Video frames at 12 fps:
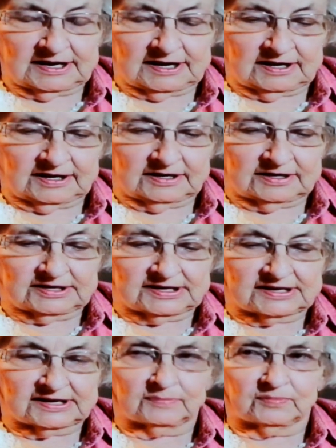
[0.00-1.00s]
and
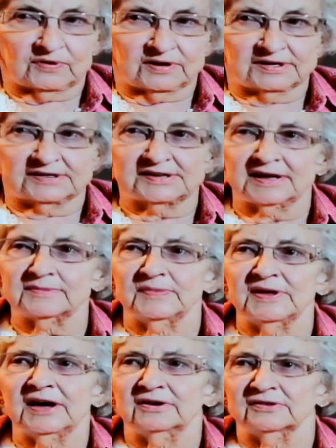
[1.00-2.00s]
he kept wanting to
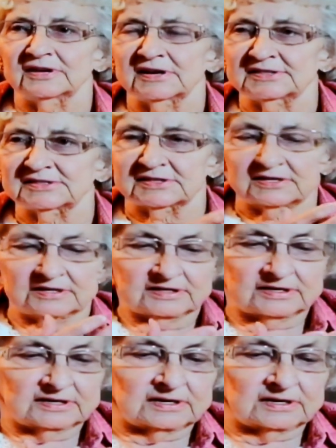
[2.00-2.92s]
take me out, and I said,